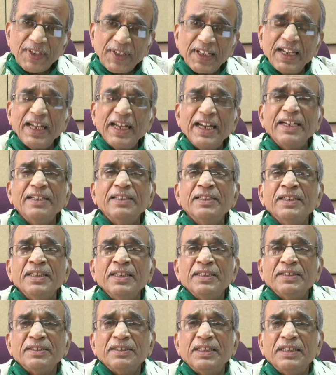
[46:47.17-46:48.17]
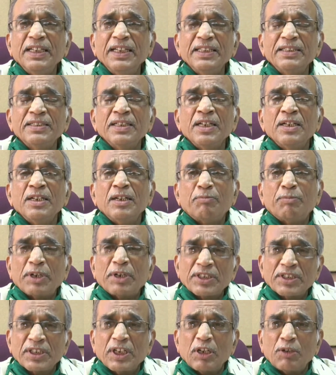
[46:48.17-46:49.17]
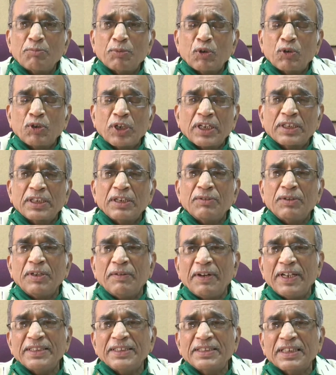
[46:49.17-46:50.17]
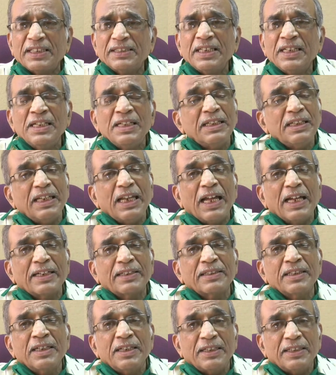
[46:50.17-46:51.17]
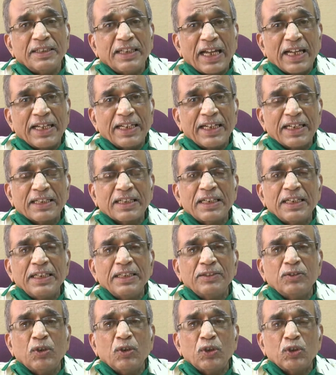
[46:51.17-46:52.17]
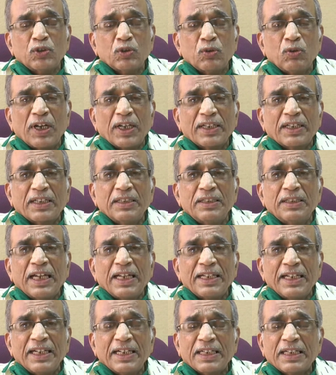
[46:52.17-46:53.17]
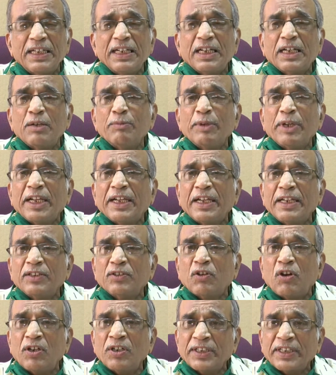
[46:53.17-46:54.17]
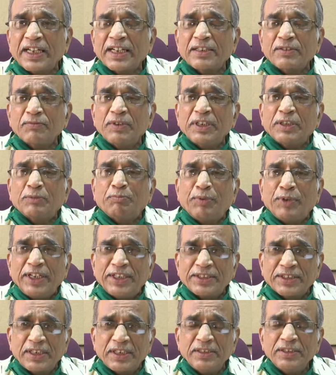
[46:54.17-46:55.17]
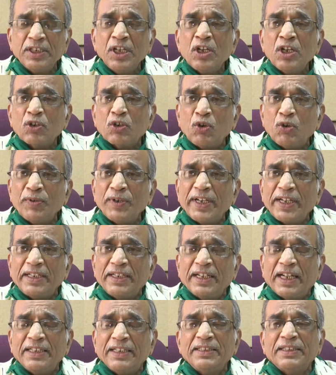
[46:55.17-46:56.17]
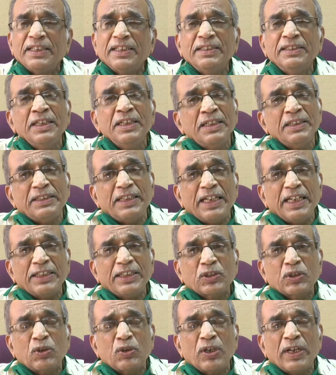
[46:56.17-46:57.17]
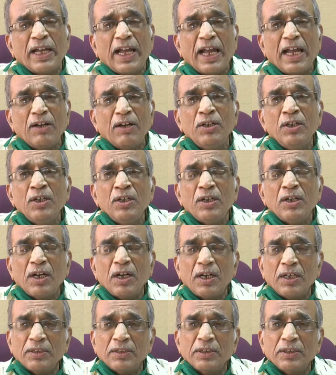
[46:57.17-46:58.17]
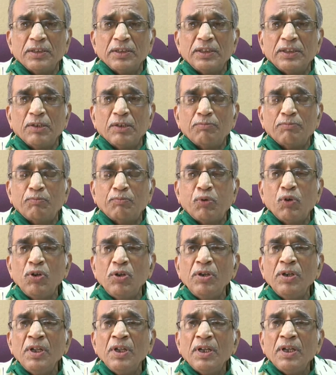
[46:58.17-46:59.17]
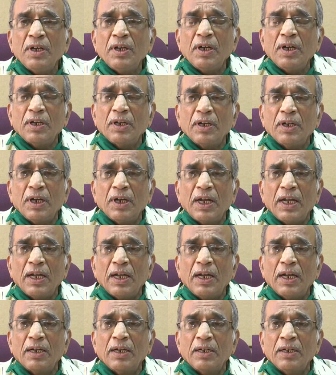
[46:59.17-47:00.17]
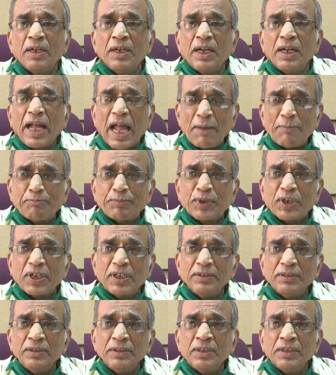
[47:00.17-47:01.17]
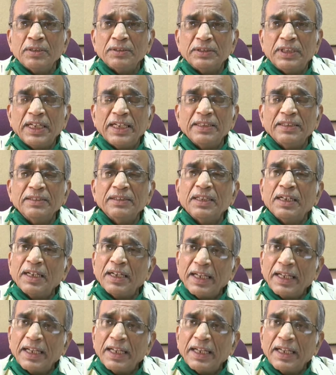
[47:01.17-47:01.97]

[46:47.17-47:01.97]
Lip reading: And these personal protective devices, like directly those who are directly coming in contact with patients COVID-19, they should have the full apron, then the